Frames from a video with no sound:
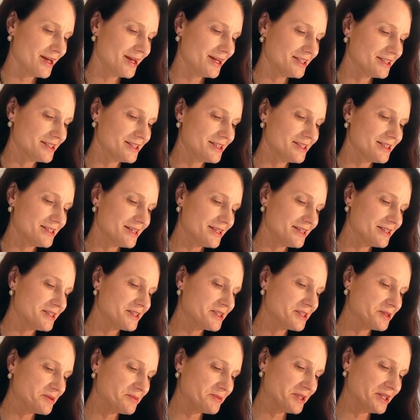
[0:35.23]
And she
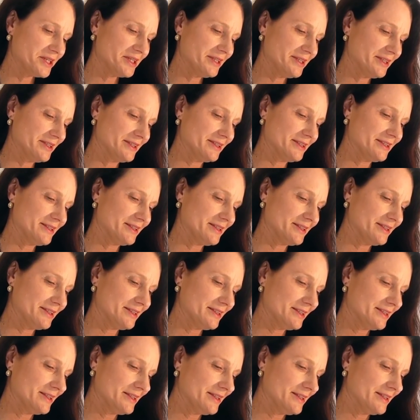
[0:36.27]
says to me,
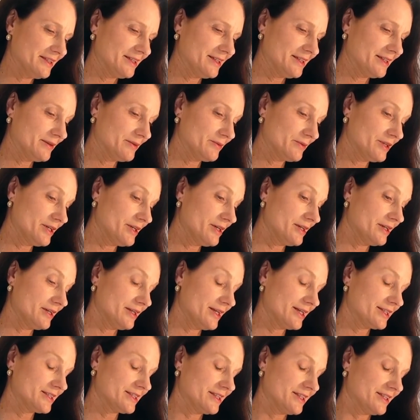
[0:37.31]
Well,
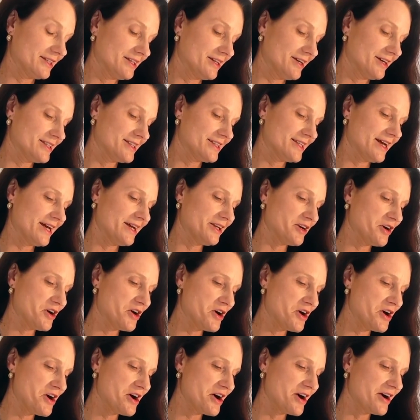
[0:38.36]
actually, I say to
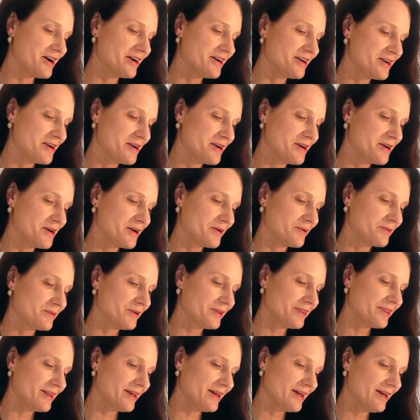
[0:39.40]
her,
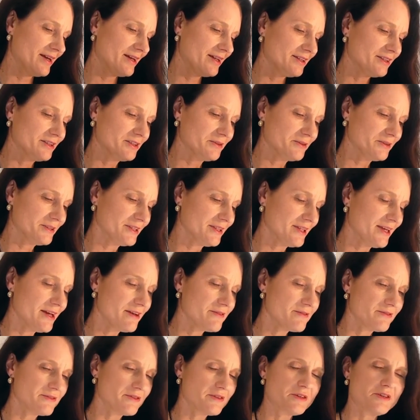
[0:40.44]
What the hell are you in
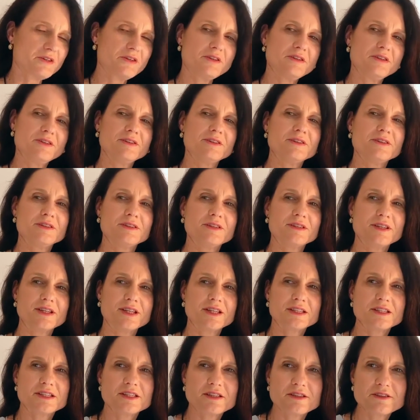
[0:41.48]
that for?
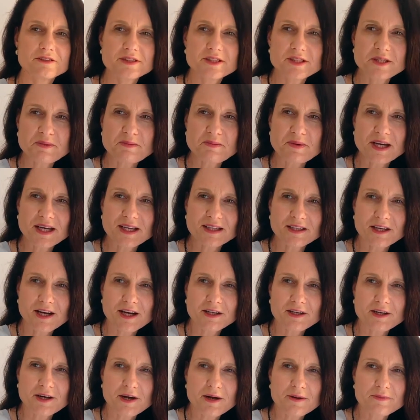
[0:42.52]
And she looks at me
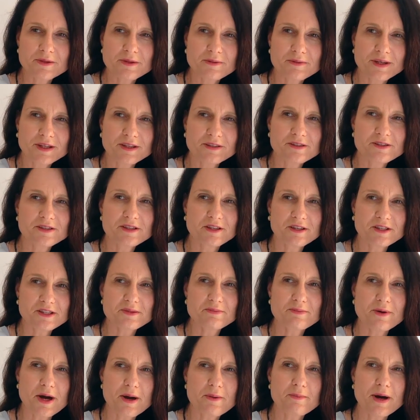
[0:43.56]
like I'm the one who's
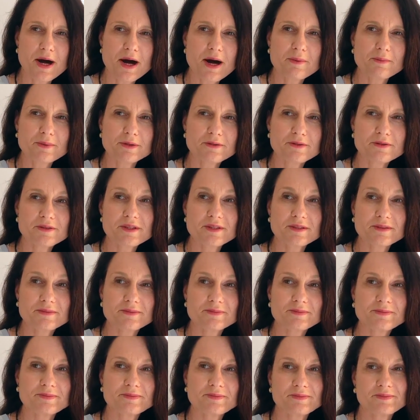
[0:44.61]
lost my marbles.
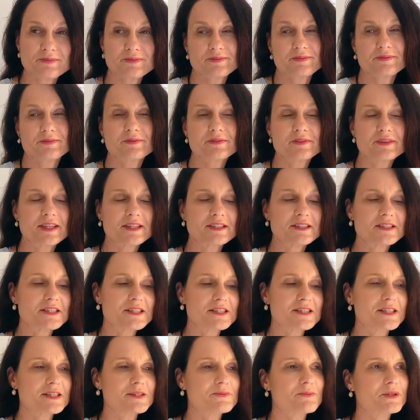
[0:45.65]
And then she
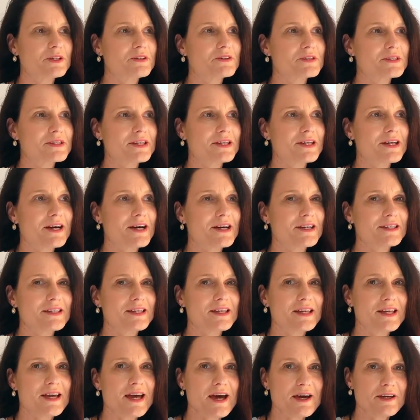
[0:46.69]
says, Because I can't
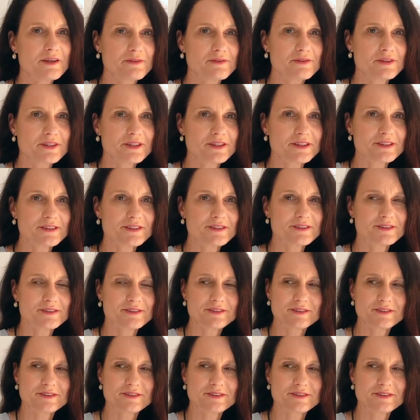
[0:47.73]
get out of it.